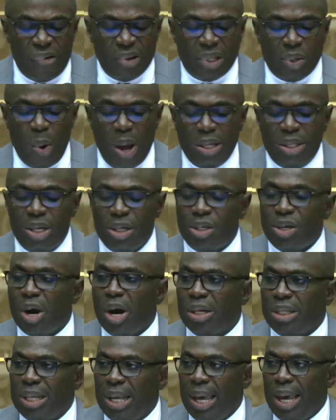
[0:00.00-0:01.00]
for
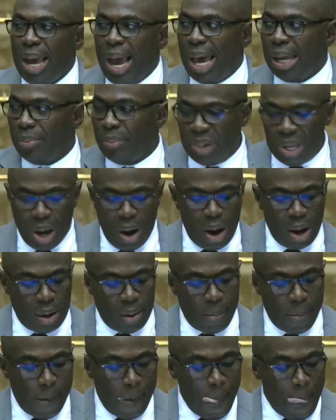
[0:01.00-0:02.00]
2030 and
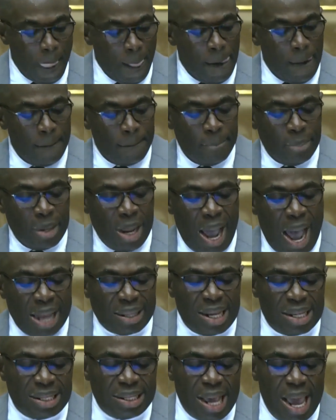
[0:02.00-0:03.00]
beyond.
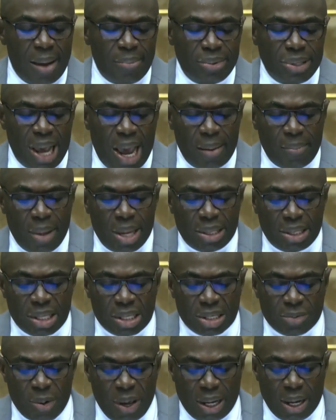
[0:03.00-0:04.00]
At the same time, Mr.
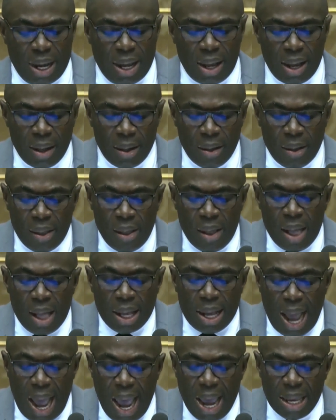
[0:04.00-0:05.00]
Speaker,
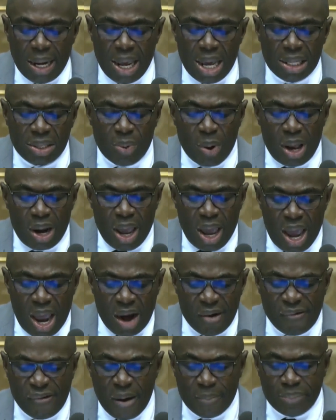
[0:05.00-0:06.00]
Guyanese will
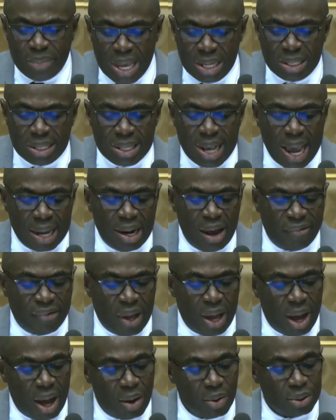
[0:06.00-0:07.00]
hear from this side of
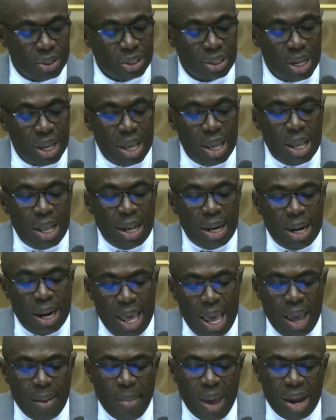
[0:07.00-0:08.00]
the House
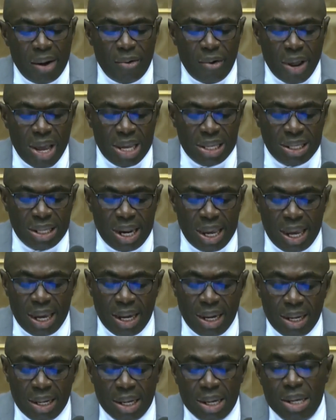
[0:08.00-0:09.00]
layman
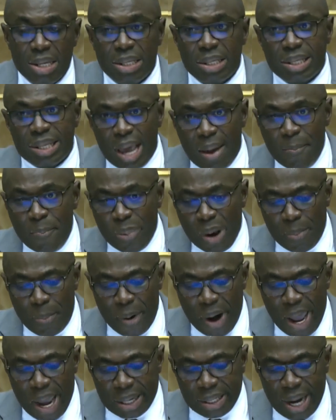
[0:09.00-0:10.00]
reasoning, simple
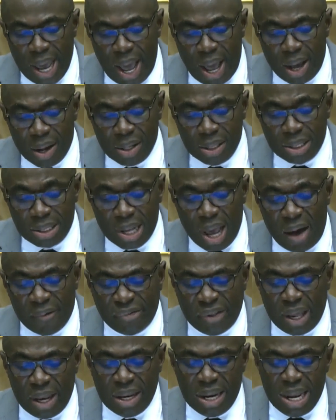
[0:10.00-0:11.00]
breakdowns
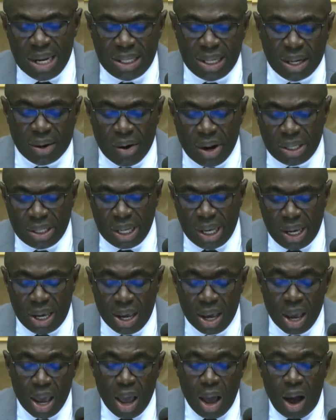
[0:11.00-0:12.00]
of the
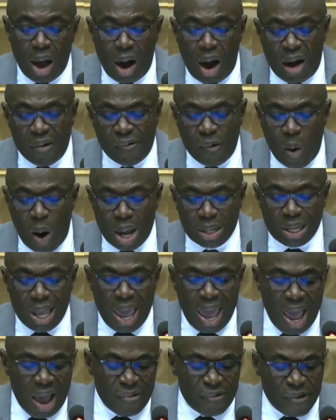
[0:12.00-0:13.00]
nitty-gritty of what
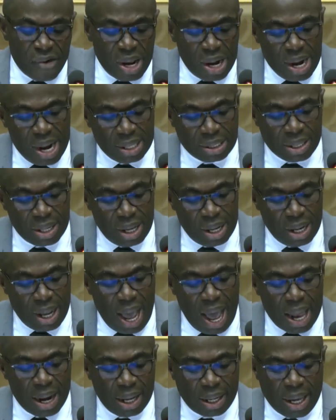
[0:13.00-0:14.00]
every little
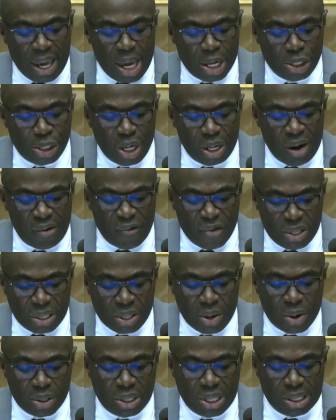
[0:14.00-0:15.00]
allocation of
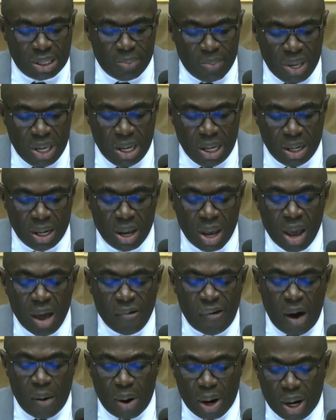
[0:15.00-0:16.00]
resources mean
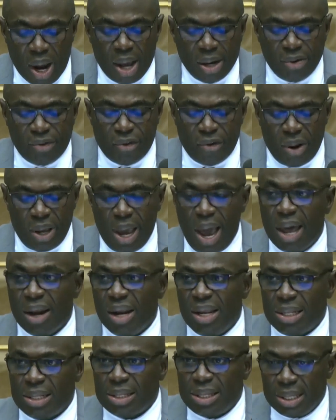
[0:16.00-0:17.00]
for our country
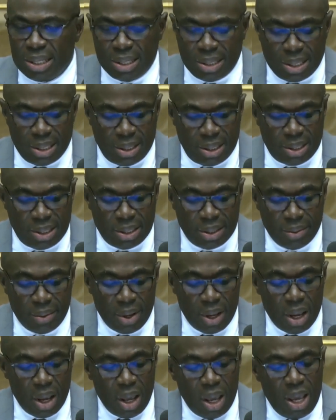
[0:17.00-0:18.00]
and its citizens.
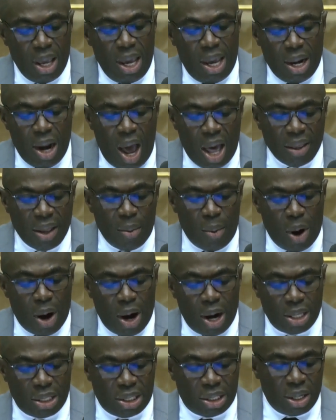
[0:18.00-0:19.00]
In other
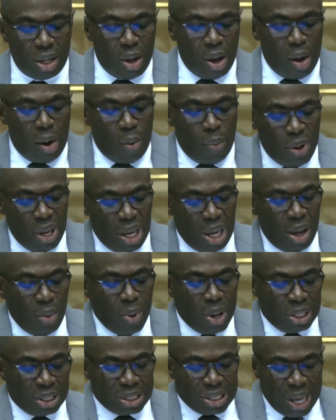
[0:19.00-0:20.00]
words, we
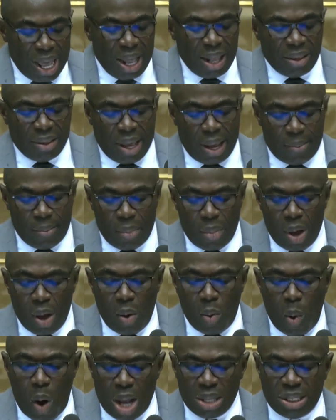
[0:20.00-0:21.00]
will tell them
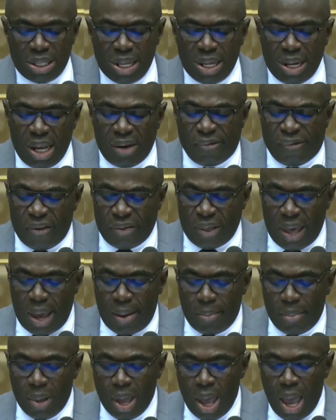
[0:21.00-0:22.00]
what's in it for
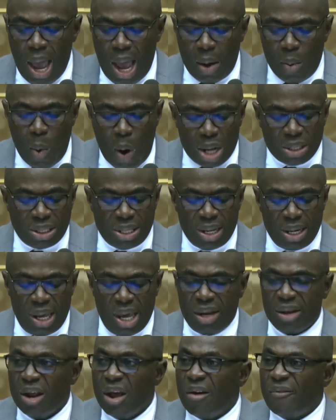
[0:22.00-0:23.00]
them and what's in
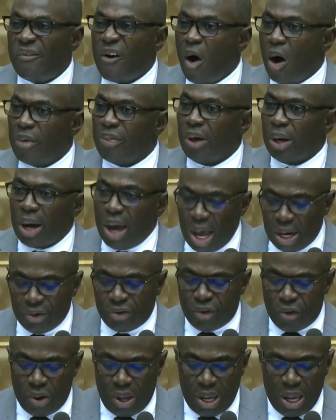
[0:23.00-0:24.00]
it for the
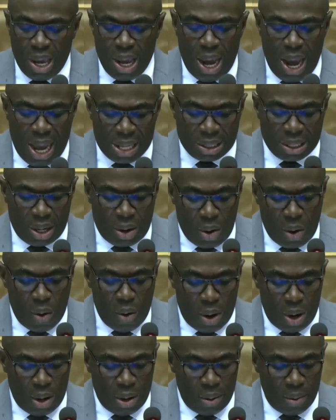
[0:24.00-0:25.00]
country as a
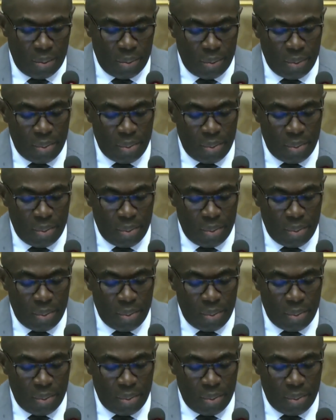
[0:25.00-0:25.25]
whole.